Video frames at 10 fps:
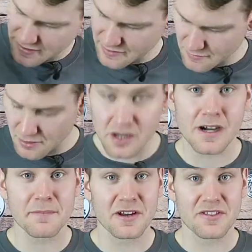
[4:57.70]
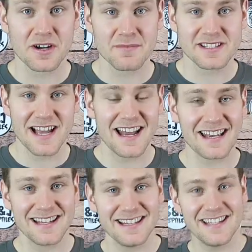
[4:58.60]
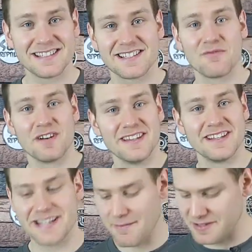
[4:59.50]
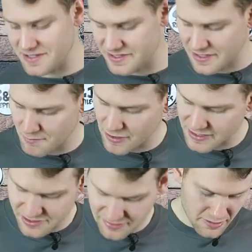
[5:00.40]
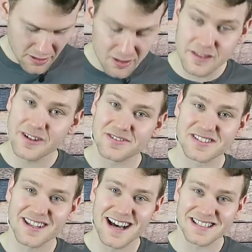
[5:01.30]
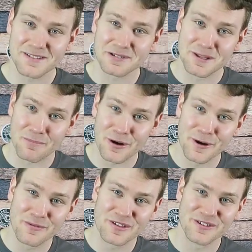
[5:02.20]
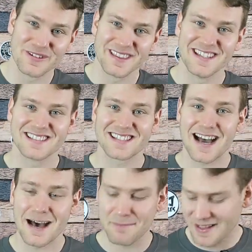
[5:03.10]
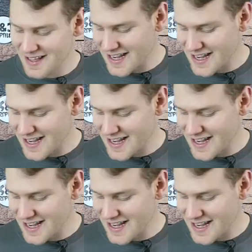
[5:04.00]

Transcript: when you hook up your thermostat, it needs to read the temperature somewhere. So there are little slots to put the probe through in this top,